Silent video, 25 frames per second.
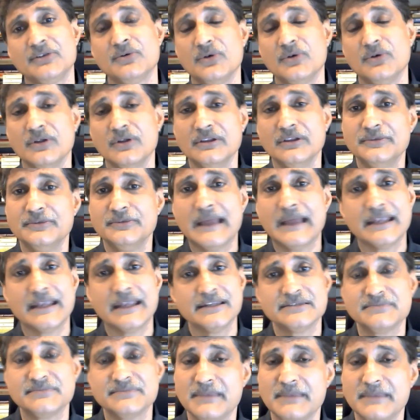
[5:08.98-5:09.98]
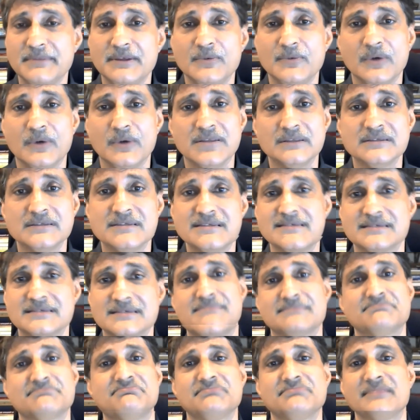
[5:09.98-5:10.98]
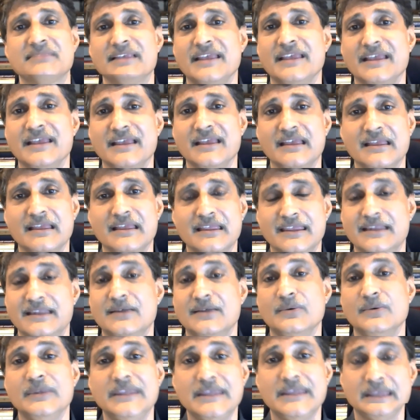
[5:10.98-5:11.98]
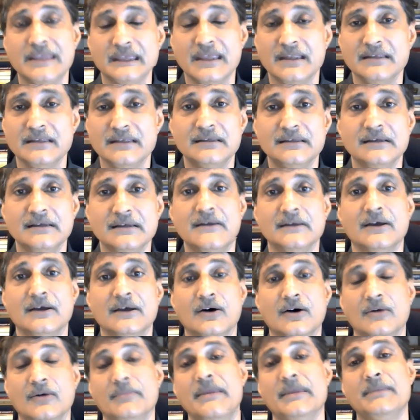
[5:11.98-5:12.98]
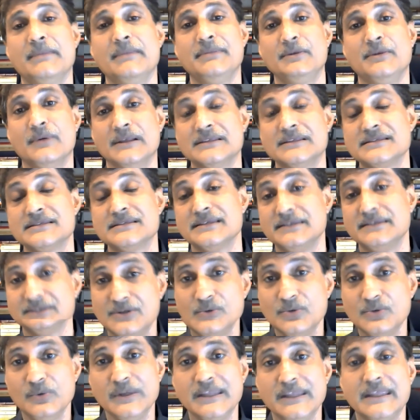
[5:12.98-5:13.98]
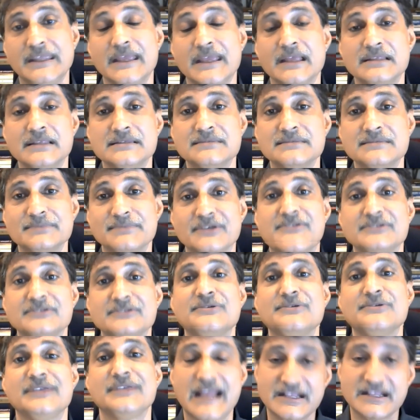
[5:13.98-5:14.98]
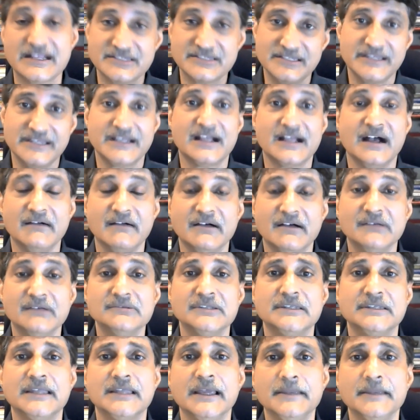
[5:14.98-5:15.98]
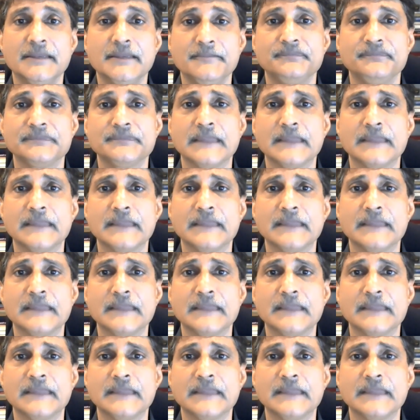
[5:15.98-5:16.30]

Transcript: all, you manage maybe once in a weekend or maybe once in 2 weekends because you can actually carve out the time.